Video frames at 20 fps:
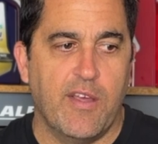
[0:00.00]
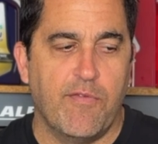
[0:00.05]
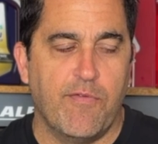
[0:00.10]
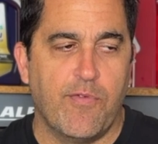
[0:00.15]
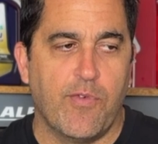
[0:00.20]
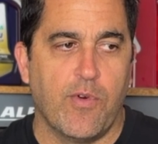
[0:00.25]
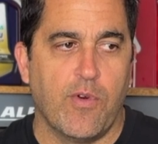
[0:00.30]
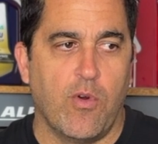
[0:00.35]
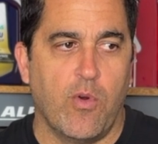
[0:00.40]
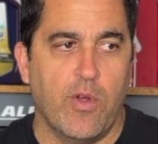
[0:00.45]

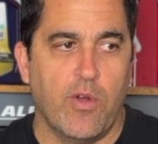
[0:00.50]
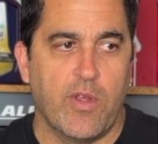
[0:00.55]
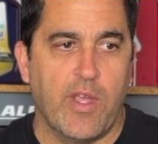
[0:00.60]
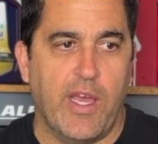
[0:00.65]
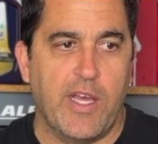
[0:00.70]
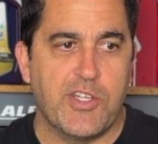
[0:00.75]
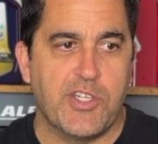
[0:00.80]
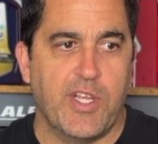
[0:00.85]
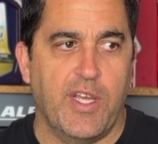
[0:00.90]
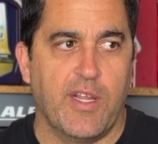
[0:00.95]
for oil
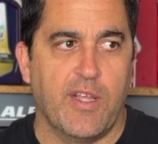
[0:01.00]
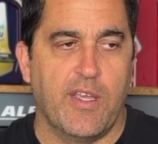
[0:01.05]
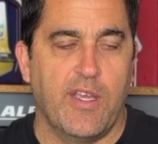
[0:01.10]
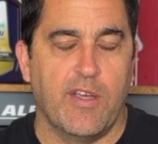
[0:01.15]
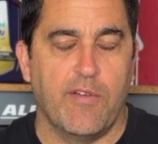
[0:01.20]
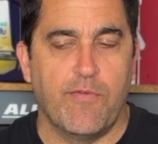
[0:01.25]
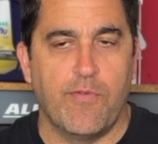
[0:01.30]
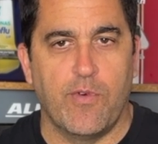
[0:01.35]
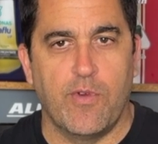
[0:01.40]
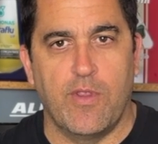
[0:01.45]
catch can
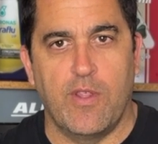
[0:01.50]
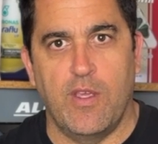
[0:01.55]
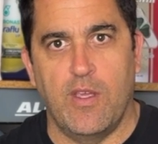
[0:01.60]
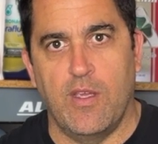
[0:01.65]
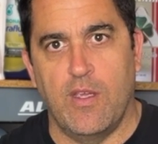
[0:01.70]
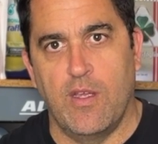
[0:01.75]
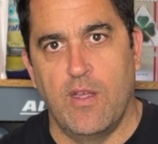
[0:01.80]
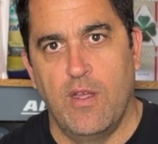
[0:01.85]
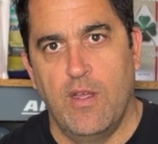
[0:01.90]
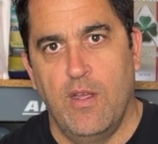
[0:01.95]
kit for
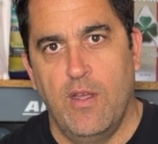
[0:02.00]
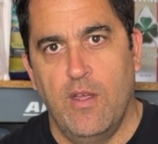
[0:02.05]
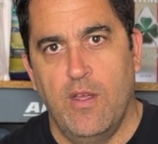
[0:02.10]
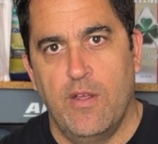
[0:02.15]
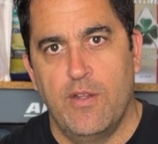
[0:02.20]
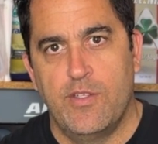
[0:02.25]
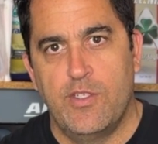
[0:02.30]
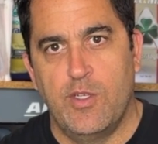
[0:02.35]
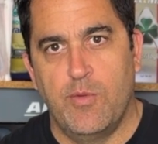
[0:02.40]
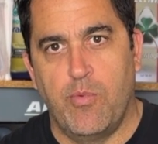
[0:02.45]
the
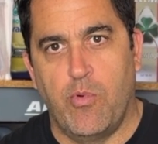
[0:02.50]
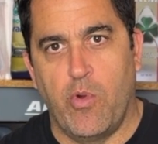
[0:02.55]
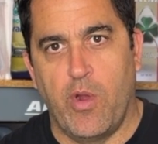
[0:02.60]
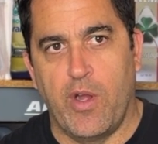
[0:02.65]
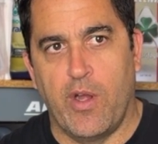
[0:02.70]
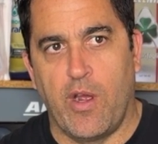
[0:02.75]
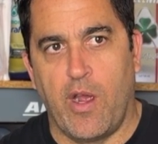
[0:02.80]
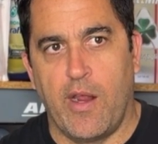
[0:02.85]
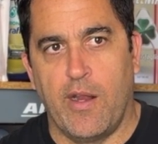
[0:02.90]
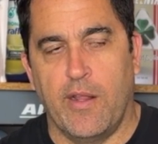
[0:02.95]

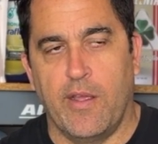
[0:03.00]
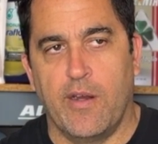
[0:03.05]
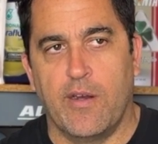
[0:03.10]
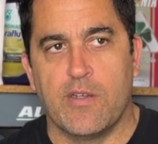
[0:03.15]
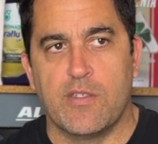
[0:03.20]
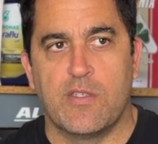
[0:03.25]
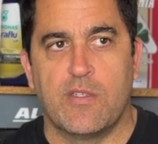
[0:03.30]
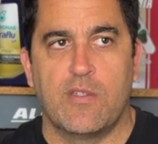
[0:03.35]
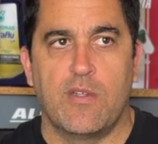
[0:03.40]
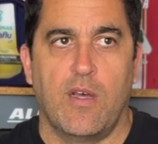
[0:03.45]
2.9
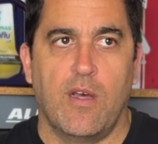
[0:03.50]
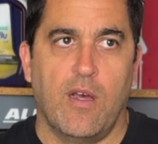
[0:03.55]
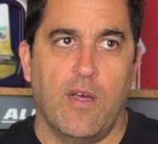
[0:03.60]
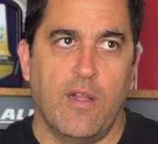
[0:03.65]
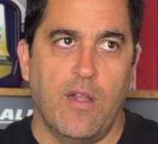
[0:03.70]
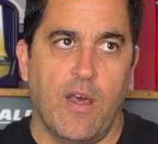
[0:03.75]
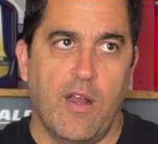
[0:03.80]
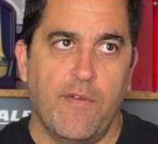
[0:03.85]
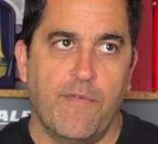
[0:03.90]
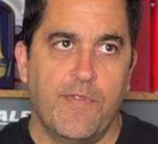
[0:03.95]
liters. A
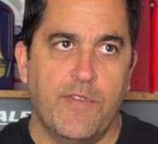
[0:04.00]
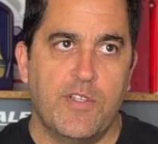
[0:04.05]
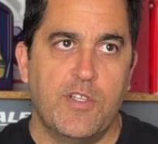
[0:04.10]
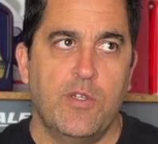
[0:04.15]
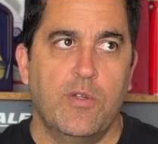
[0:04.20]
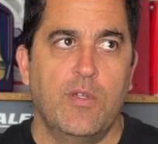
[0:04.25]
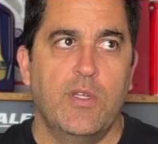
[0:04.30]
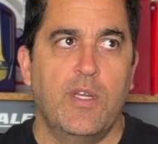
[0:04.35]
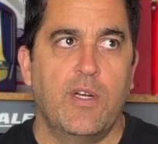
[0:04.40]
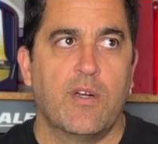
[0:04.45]
lot of
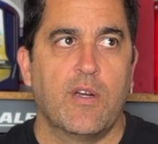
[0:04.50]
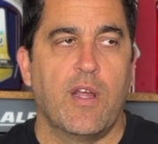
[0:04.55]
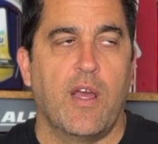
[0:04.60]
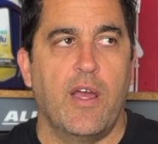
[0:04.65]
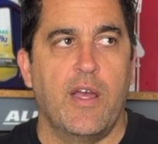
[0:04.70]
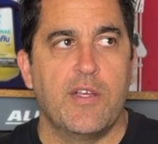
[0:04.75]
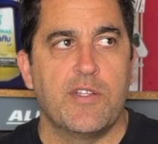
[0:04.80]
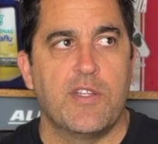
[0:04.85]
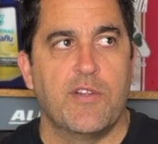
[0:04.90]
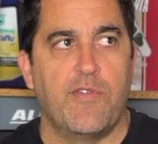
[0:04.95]
2-liter
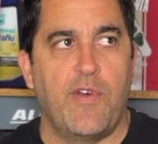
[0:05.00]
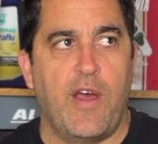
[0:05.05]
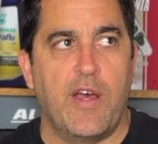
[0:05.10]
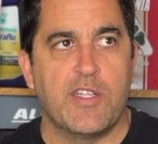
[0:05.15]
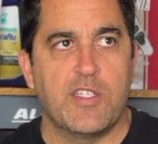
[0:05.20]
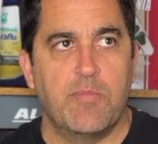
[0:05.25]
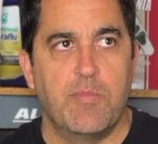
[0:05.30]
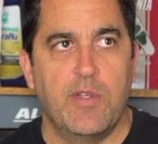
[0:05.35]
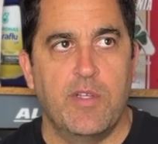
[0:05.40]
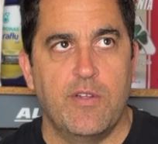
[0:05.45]
guys have
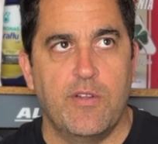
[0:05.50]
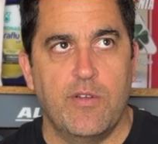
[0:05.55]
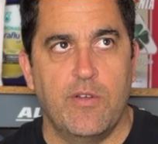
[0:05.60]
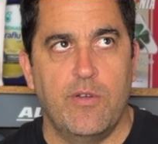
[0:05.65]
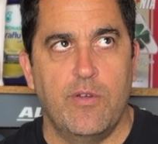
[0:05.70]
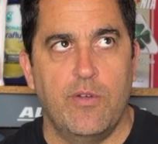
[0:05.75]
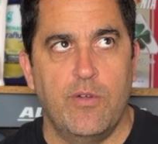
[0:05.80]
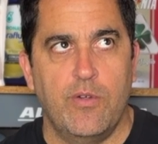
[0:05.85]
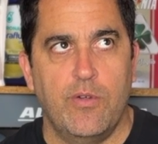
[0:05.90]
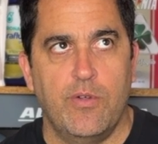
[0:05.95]
asked me,
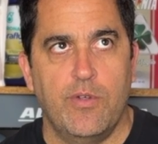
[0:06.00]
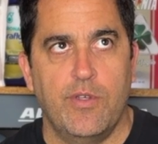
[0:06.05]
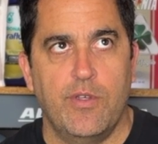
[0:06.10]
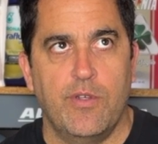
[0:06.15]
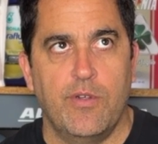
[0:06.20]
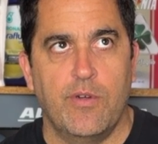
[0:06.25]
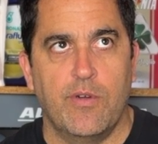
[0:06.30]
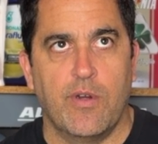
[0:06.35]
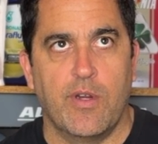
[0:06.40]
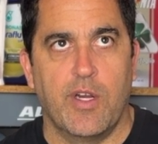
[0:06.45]
are
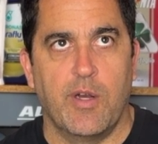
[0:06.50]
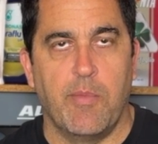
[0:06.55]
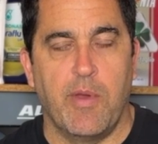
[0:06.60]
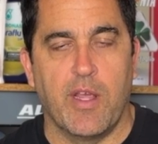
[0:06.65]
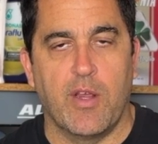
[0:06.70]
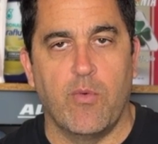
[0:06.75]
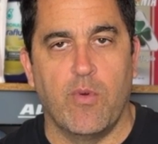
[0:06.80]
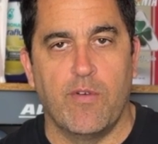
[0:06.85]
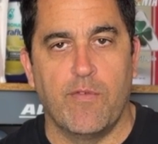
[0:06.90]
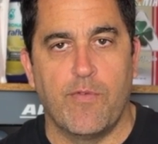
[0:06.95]
you going to
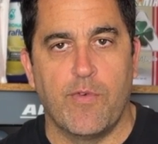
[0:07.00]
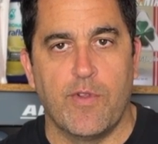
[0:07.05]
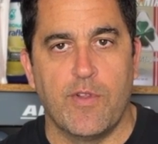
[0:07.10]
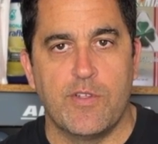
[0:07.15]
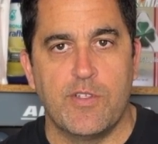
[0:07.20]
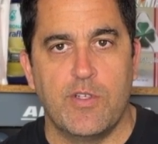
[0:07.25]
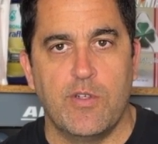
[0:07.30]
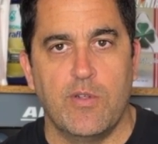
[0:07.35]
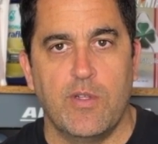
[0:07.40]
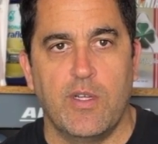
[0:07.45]
make one for the
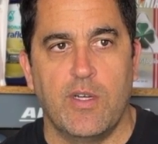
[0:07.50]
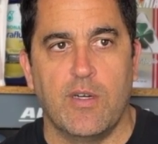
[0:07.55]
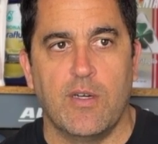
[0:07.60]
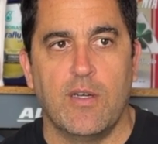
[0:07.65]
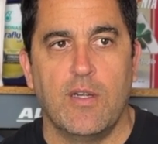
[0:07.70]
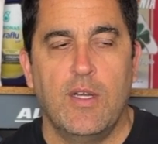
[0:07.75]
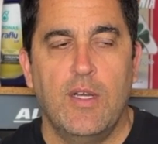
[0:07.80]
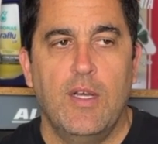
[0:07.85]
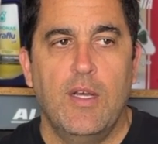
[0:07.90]
2-liter?